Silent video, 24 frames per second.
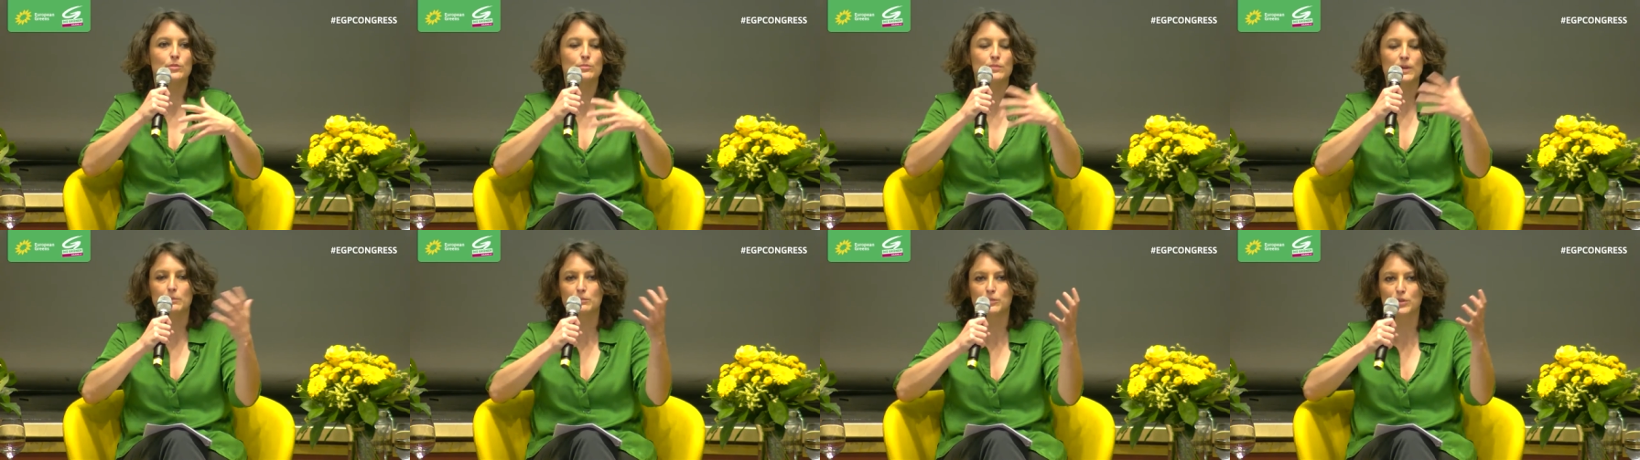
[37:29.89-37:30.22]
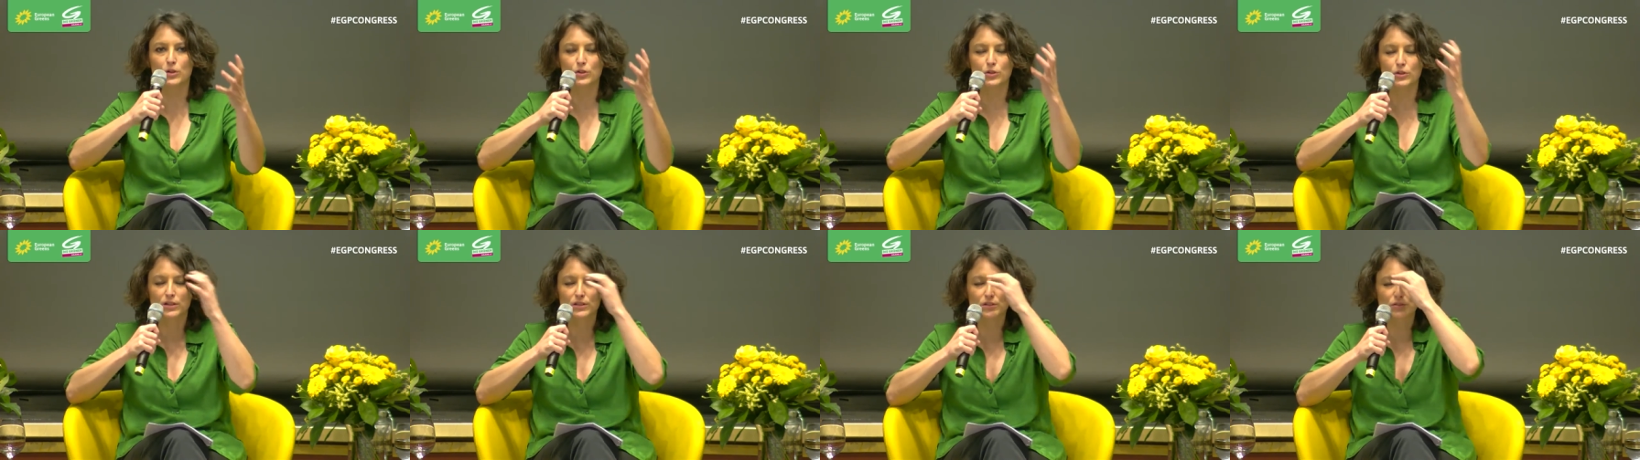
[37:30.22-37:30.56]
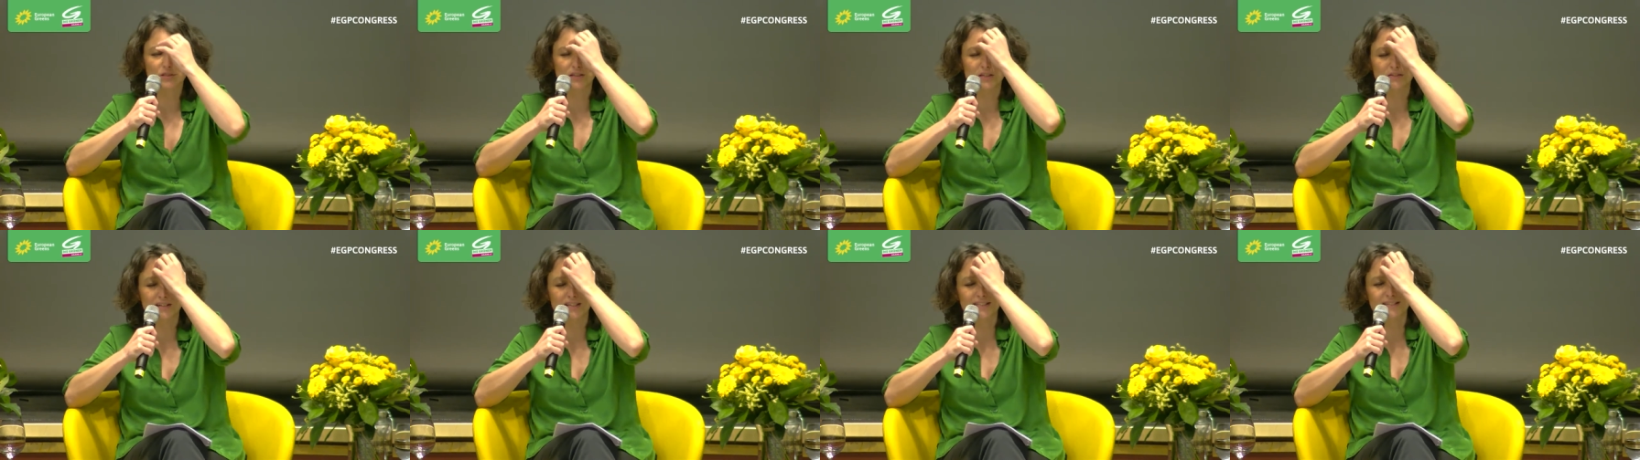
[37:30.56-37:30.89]
I'm not going to
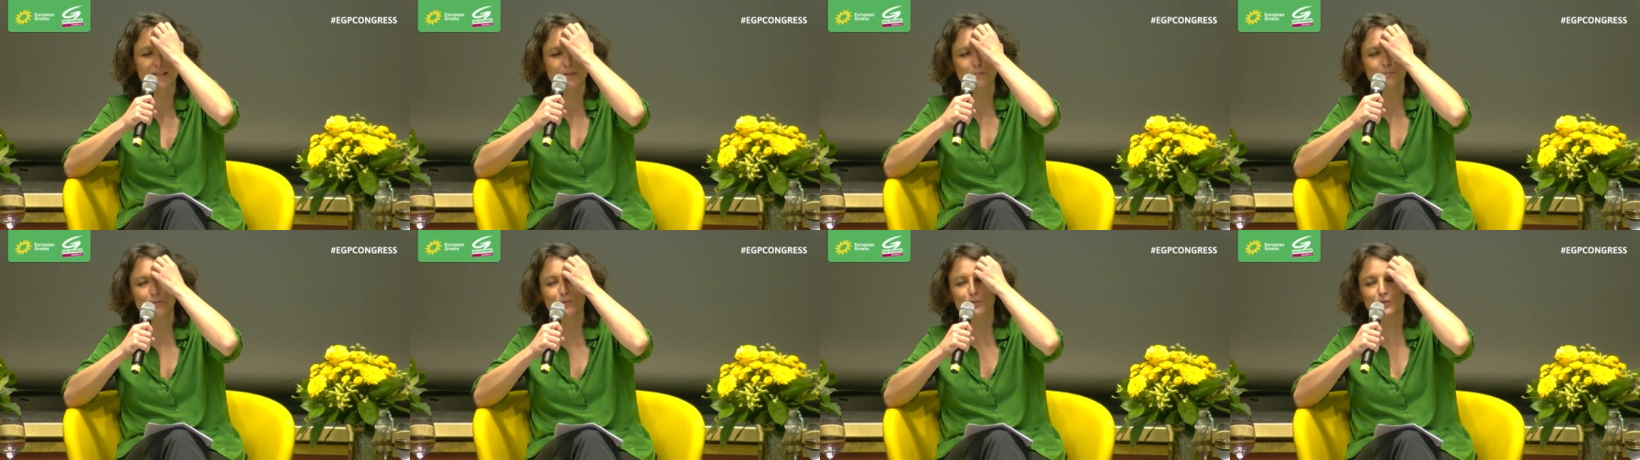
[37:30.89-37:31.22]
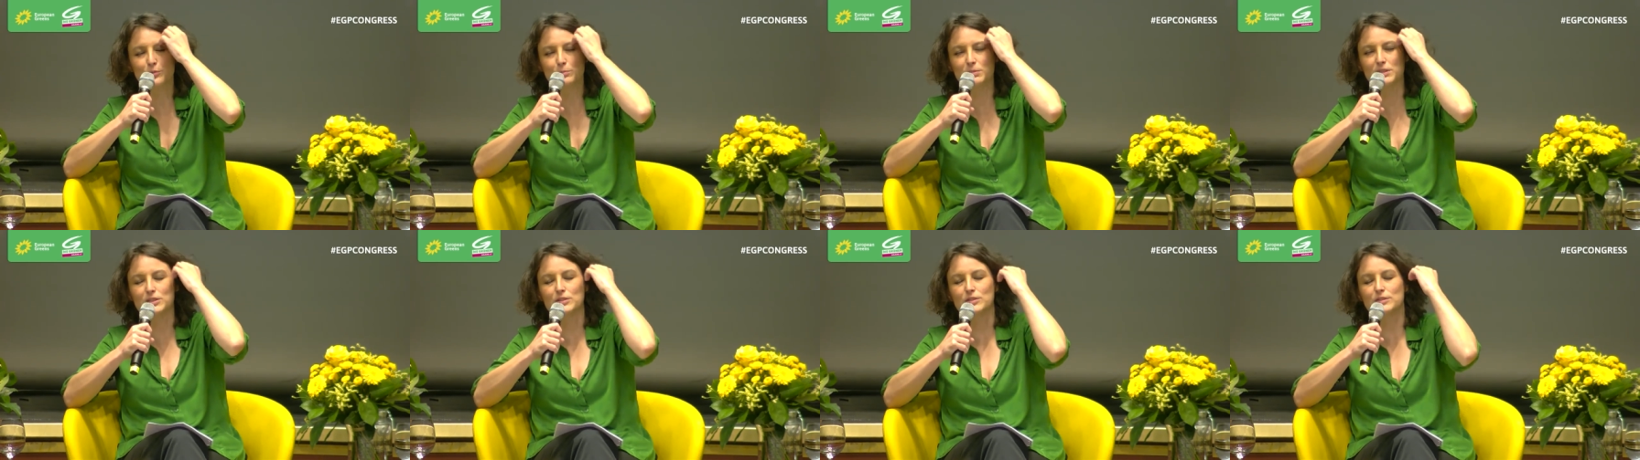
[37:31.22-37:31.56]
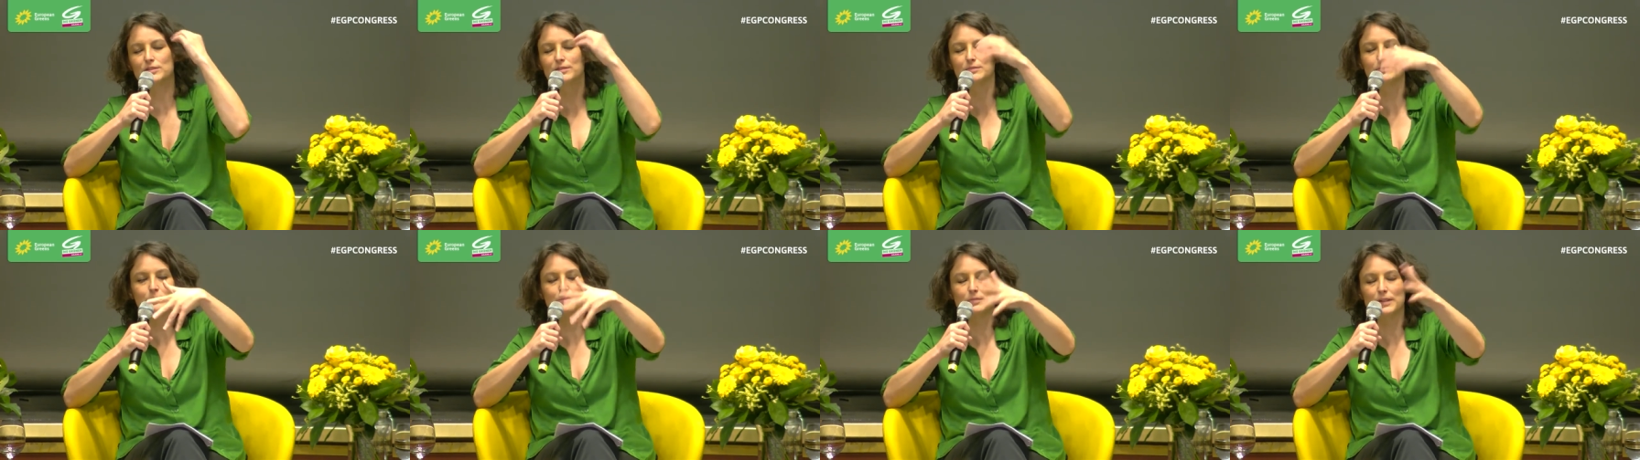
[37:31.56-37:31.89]
give examples because,
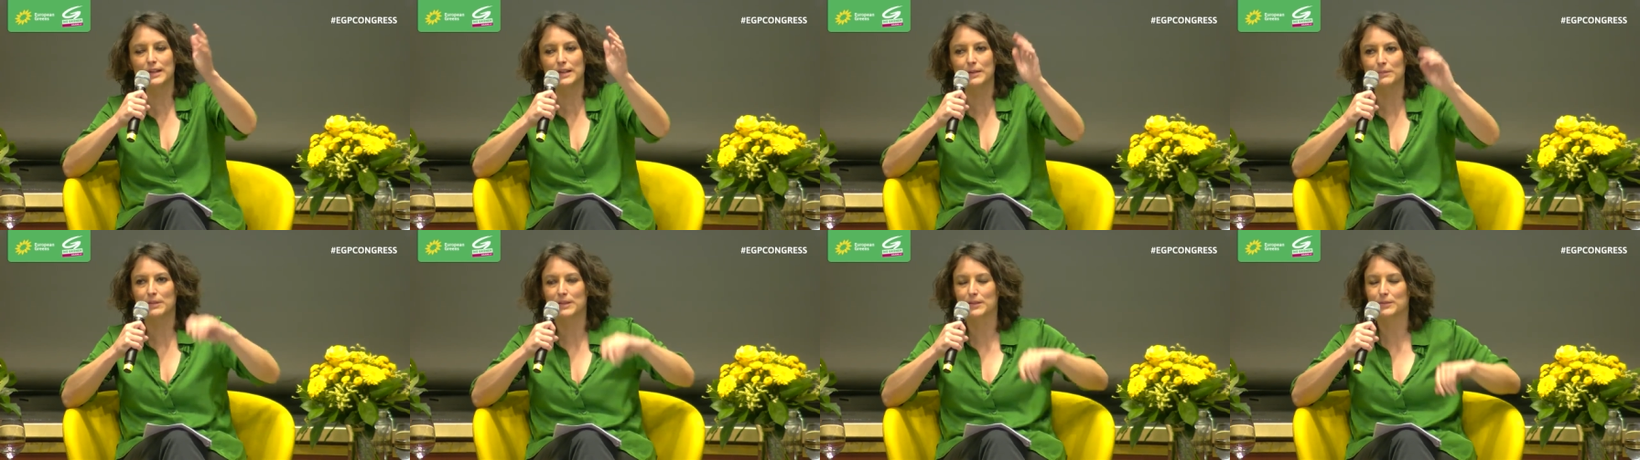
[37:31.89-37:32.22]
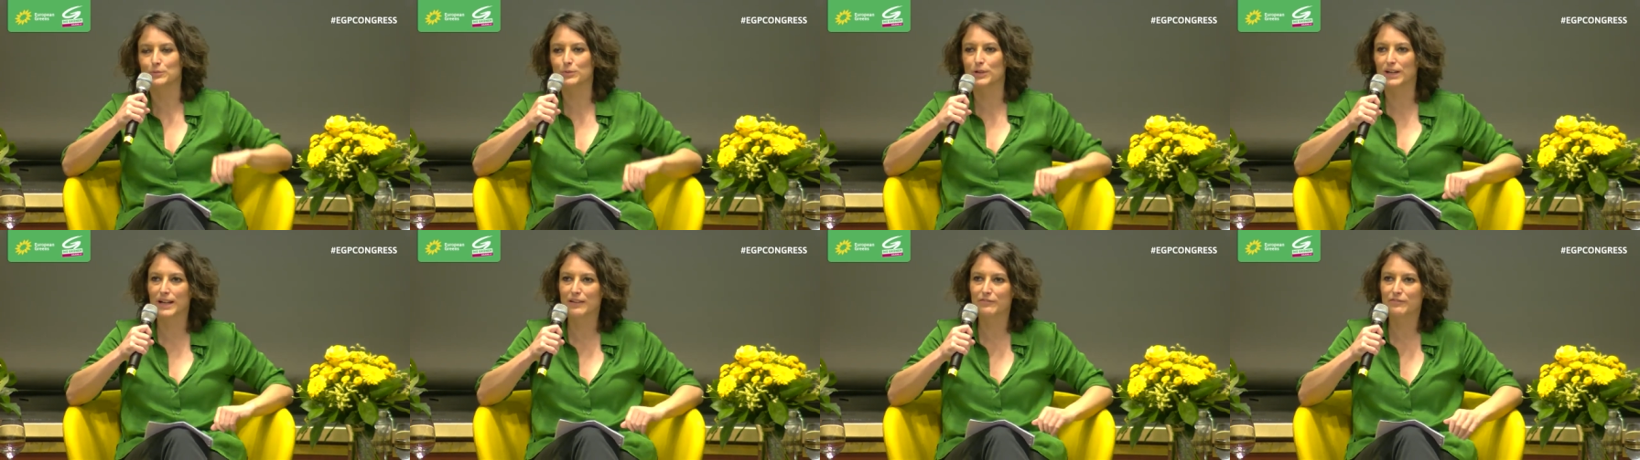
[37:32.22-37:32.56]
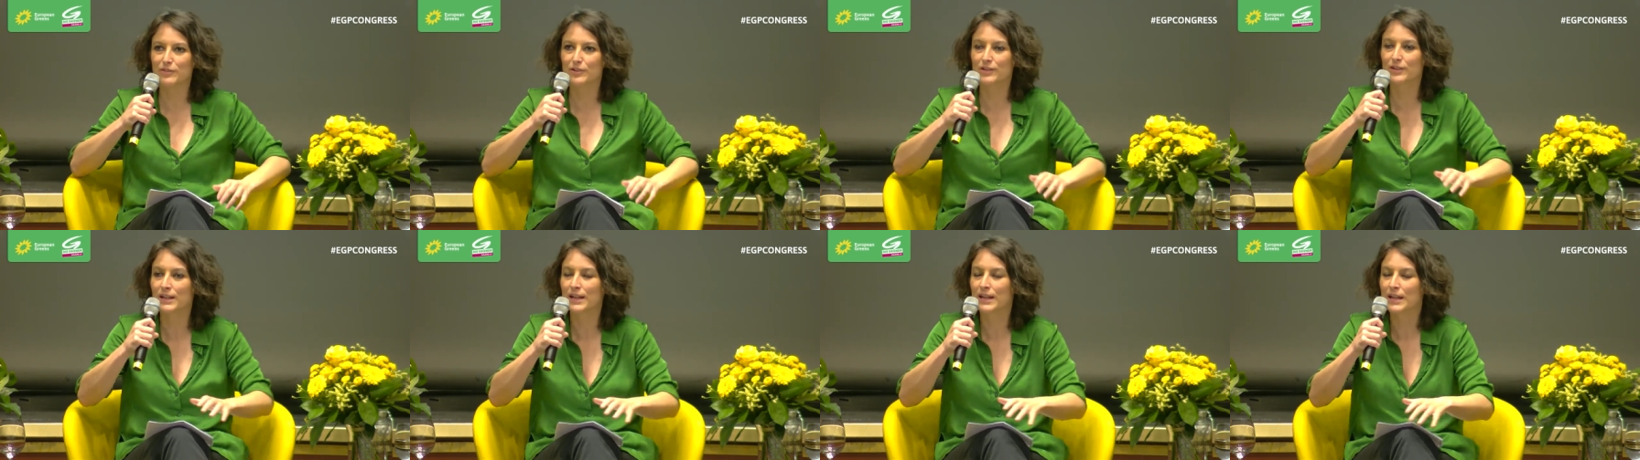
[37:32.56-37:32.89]
I mean, whatever,